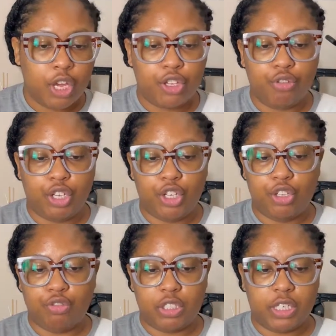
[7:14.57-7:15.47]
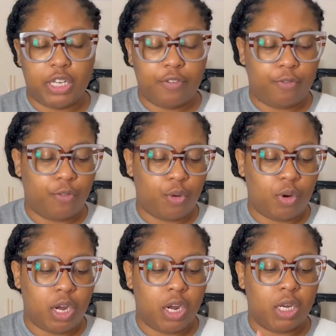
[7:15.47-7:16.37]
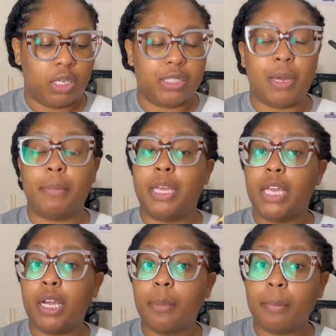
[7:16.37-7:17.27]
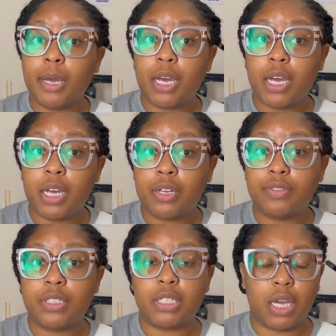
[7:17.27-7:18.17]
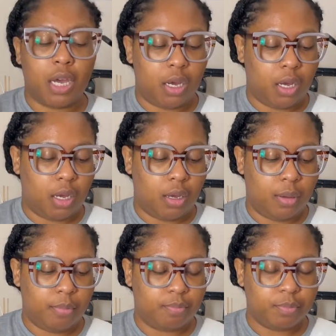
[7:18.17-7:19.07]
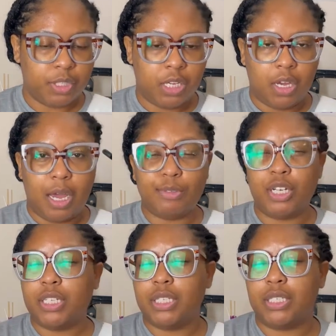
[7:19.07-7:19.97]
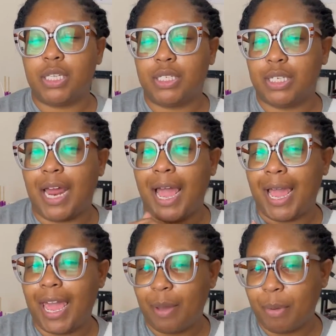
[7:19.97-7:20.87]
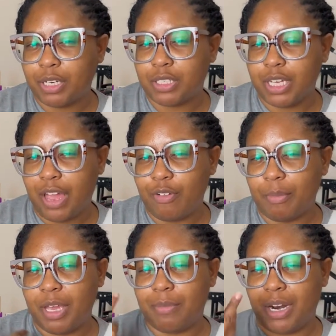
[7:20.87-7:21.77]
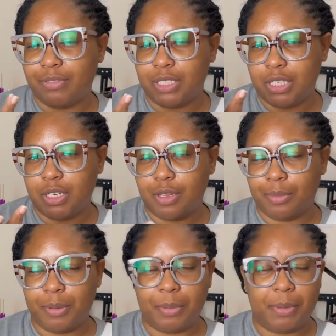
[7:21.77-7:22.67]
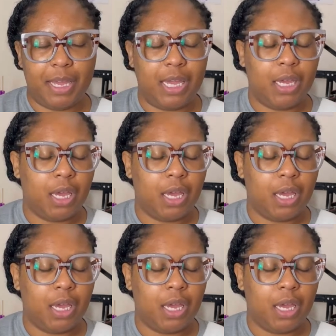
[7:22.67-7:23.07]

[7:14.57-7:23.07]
You can use it for some earmuffs. I'm trying to list things that I personally haven't made, but I've seen other people make.